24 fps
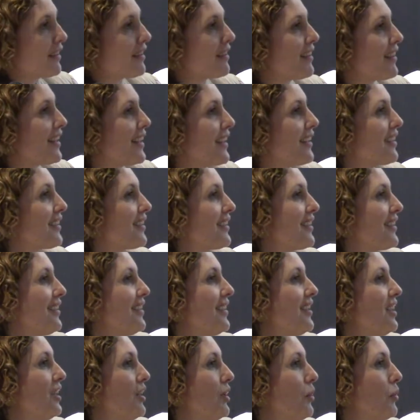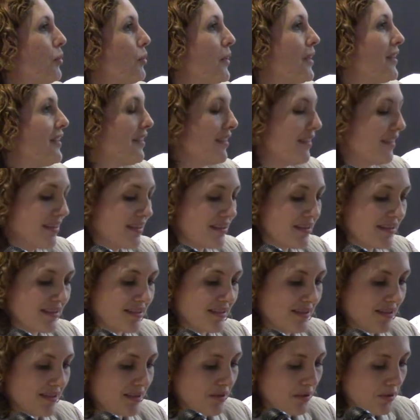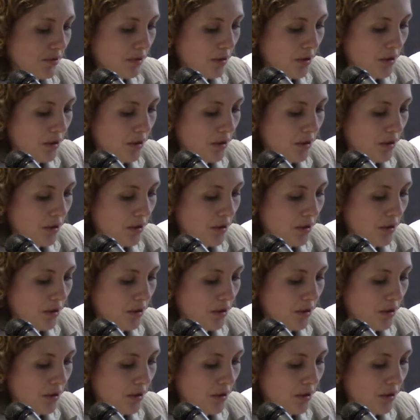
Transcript: year later we did this